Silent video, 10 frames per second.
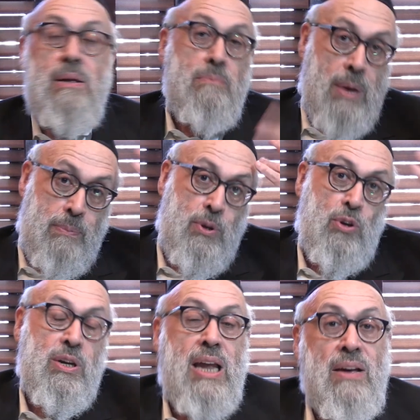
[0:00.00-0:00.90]
maybe you
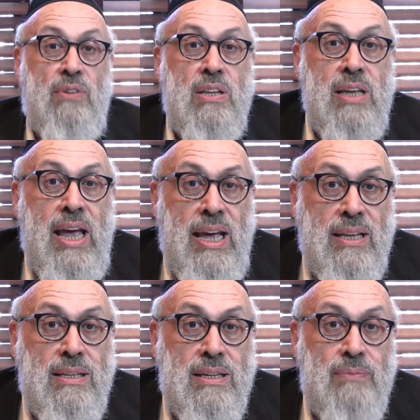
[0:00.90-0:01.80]
could have on the
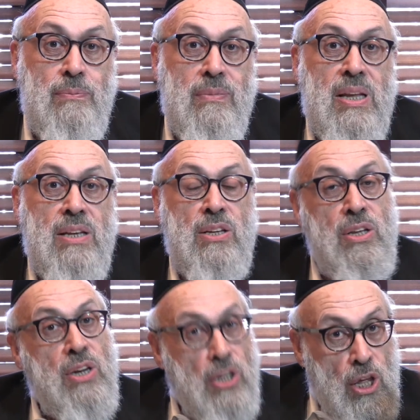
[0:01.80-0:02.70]
head. You
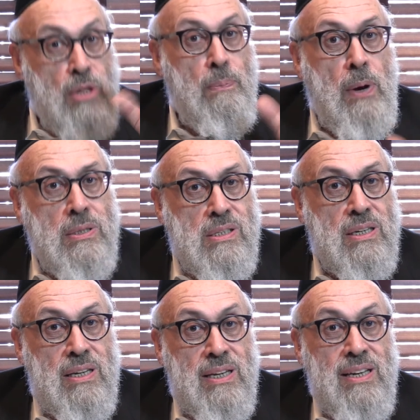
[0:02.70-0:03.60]
need another pasuk.